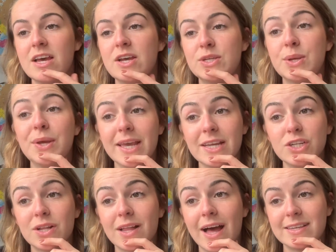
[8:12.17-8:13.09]
So each
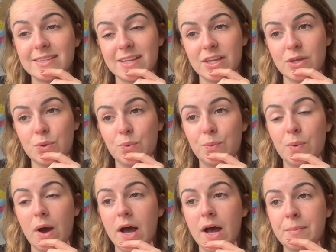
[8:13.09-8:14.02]
class that you
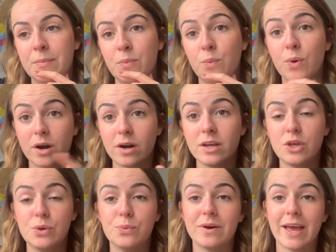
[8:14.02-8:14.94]
work,
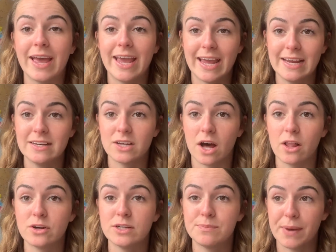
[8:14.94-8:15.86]
you will get
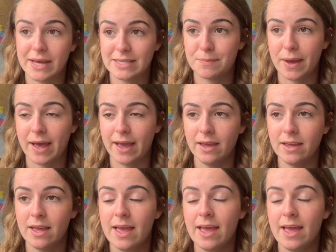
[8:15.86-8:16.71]
$8 base pay.